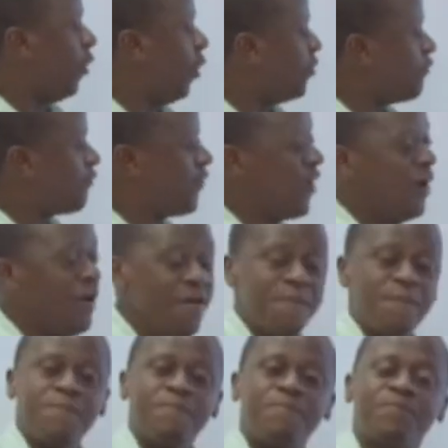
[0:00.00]
uh, on the
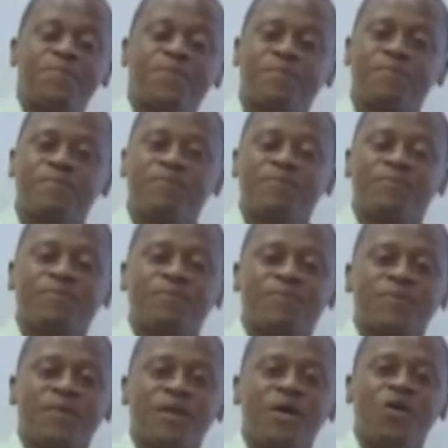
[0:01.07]
field
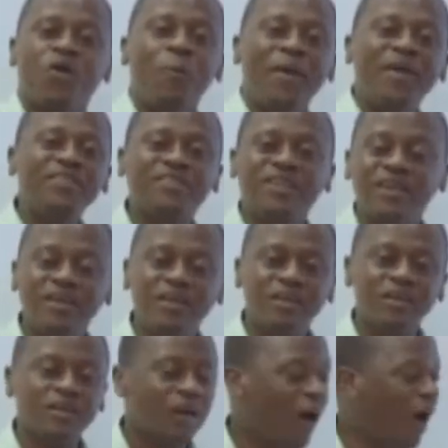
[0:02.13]
commenting
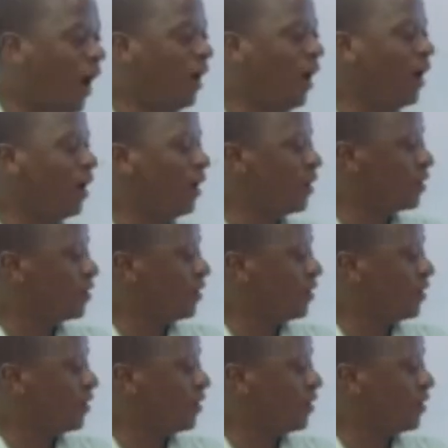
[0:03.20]
uh,